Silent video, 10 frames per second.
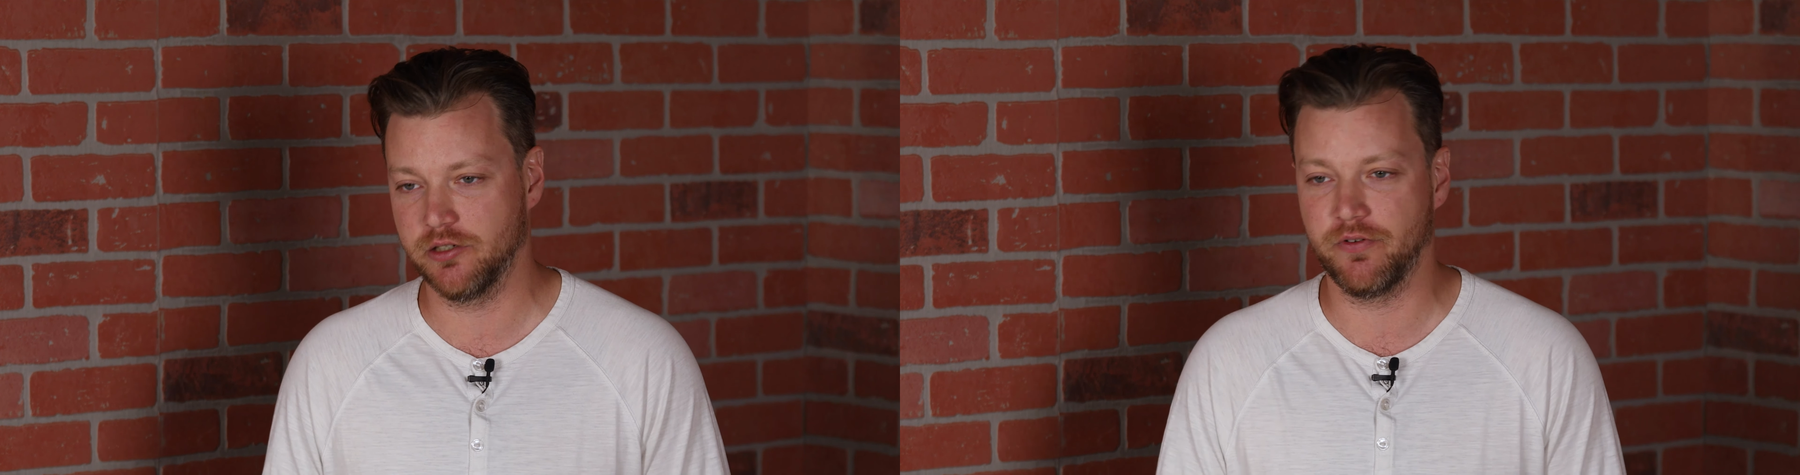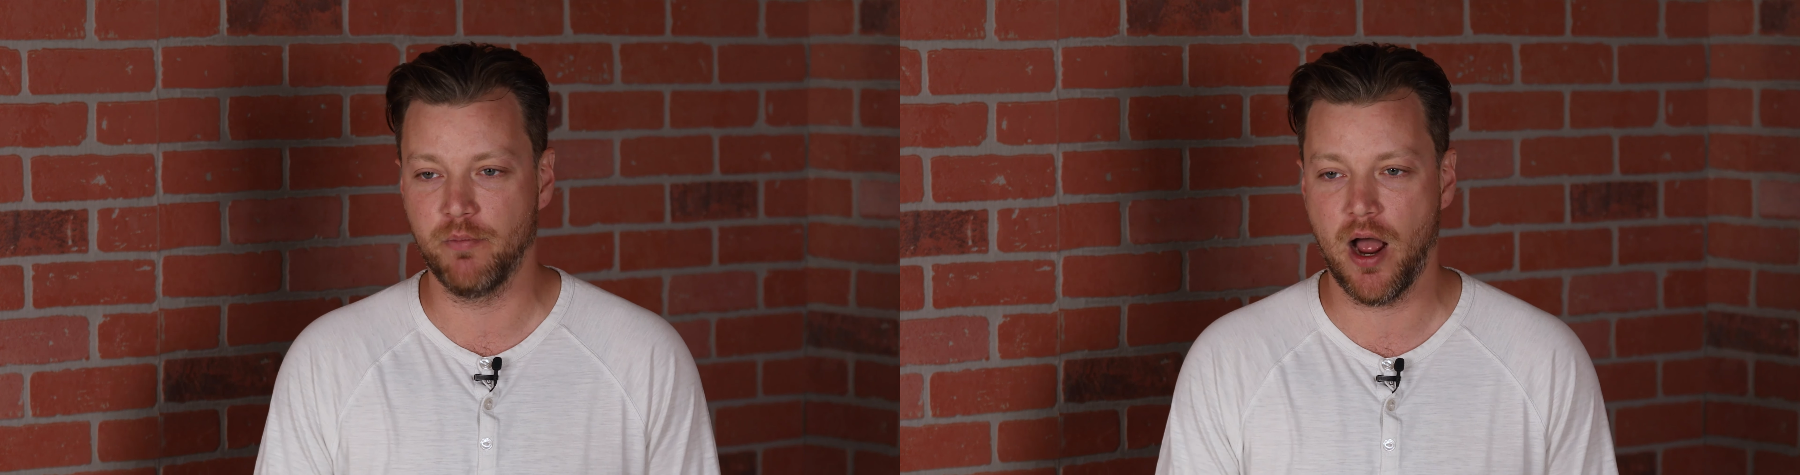
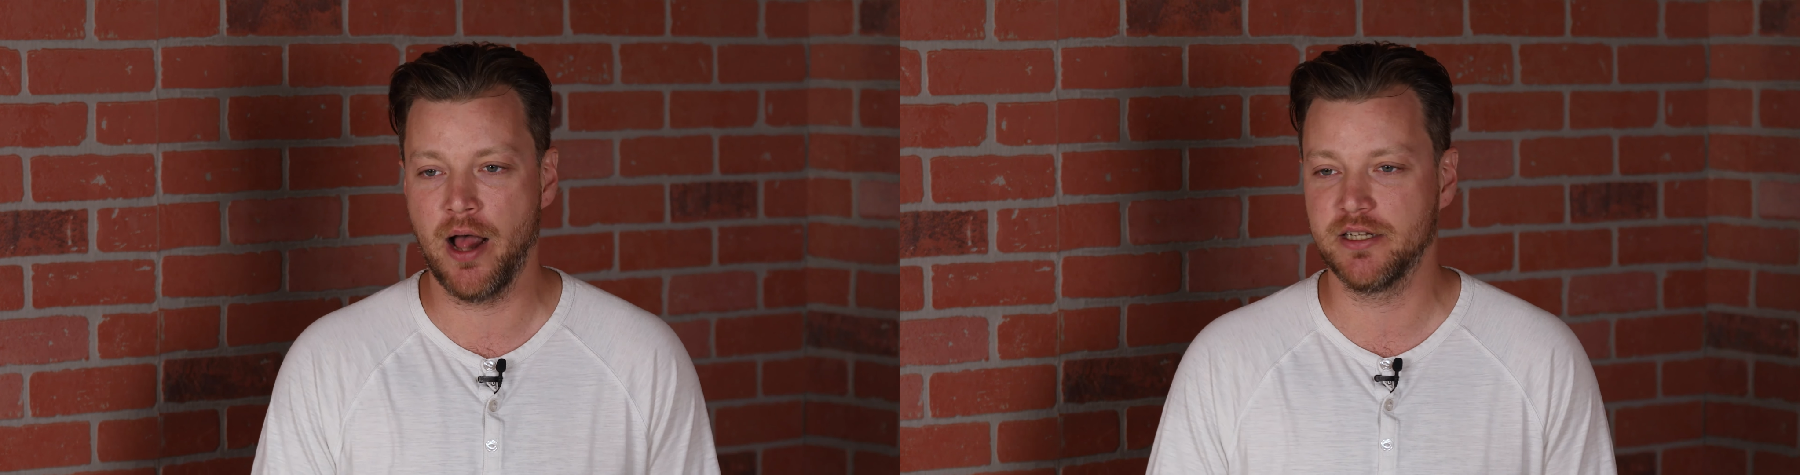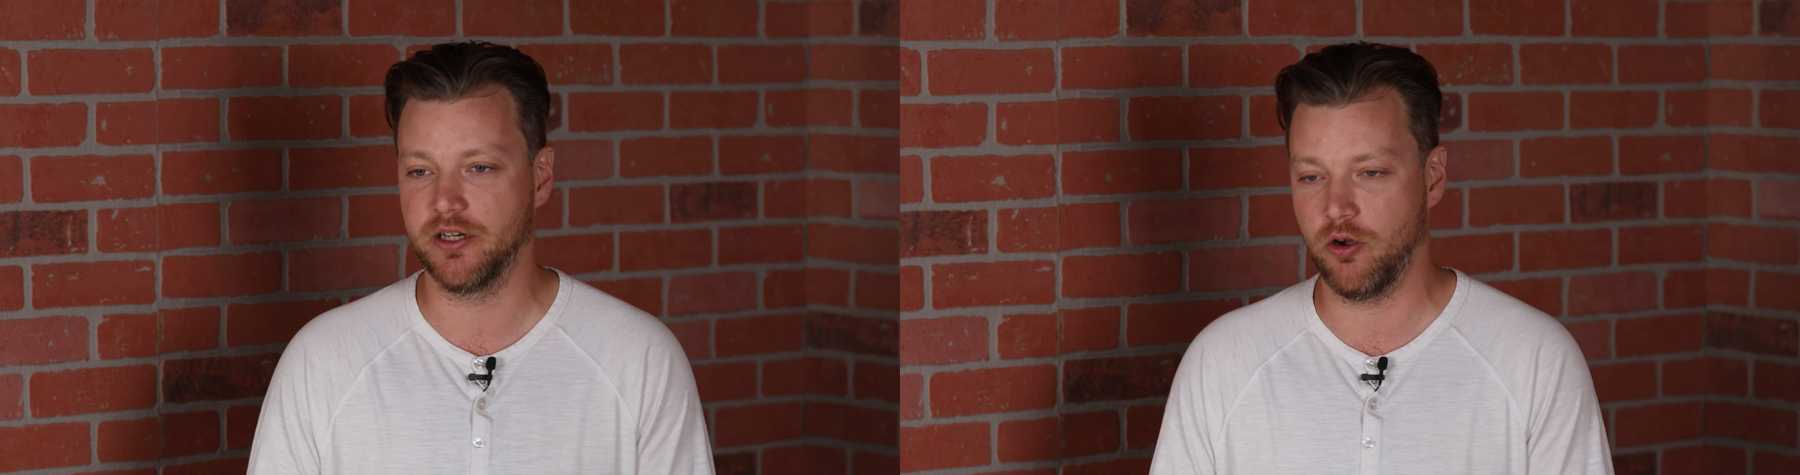change
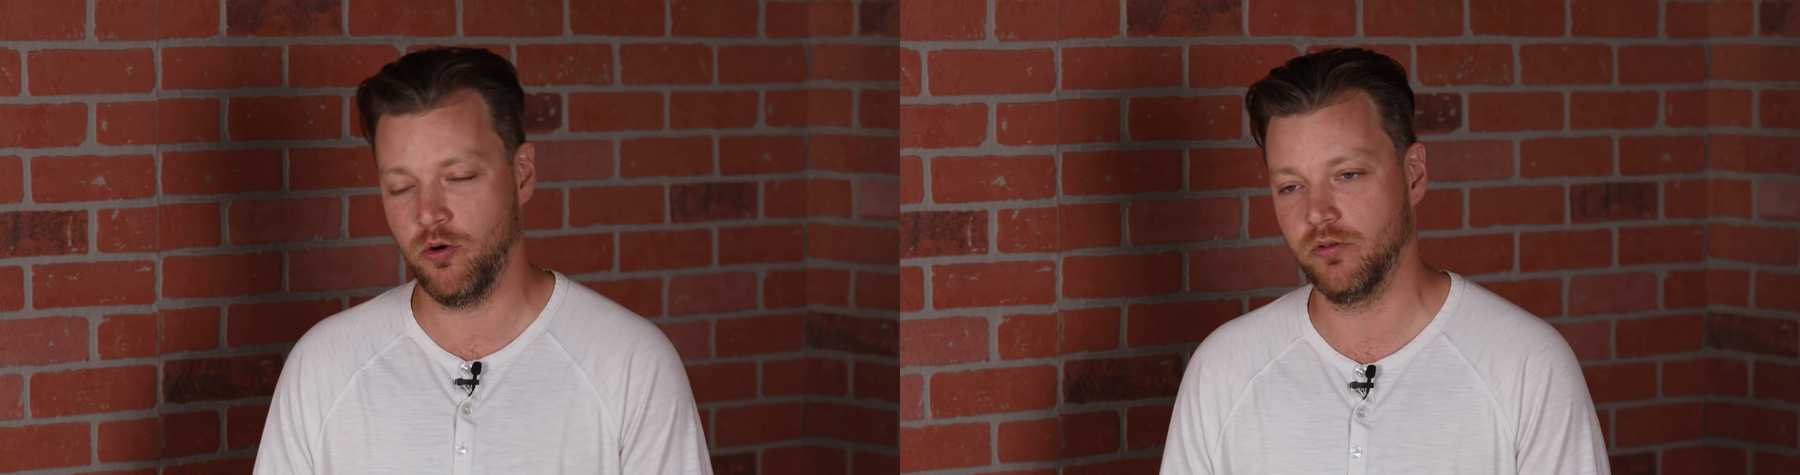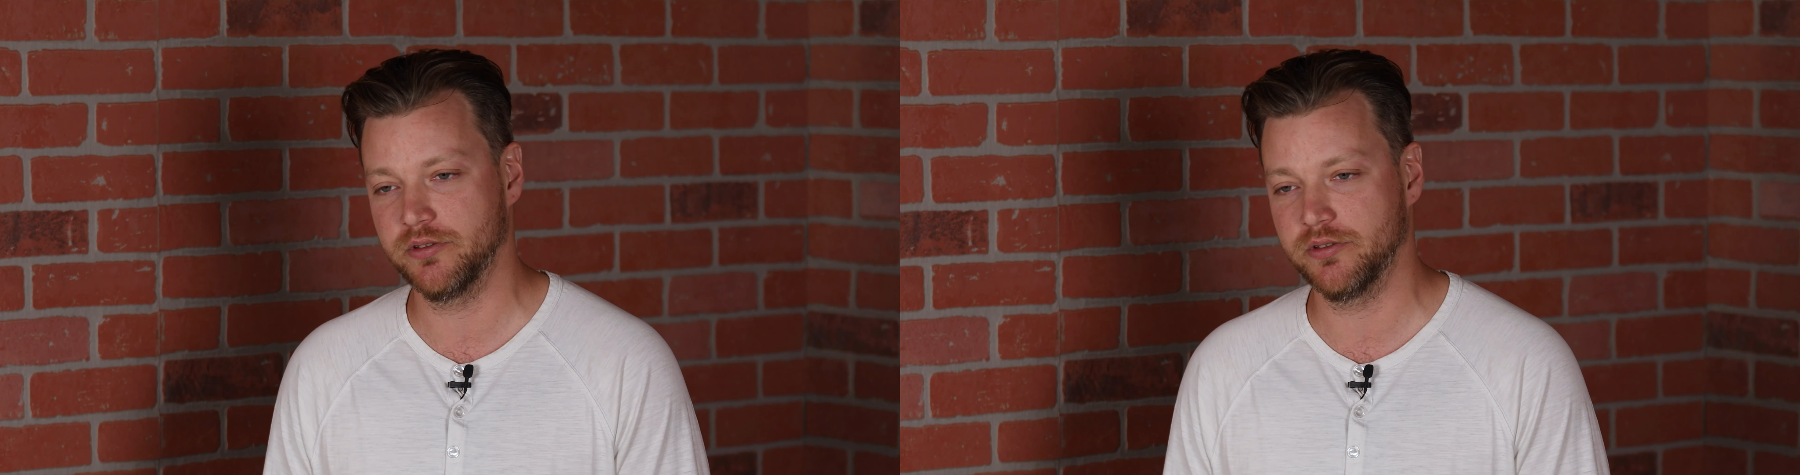from hot to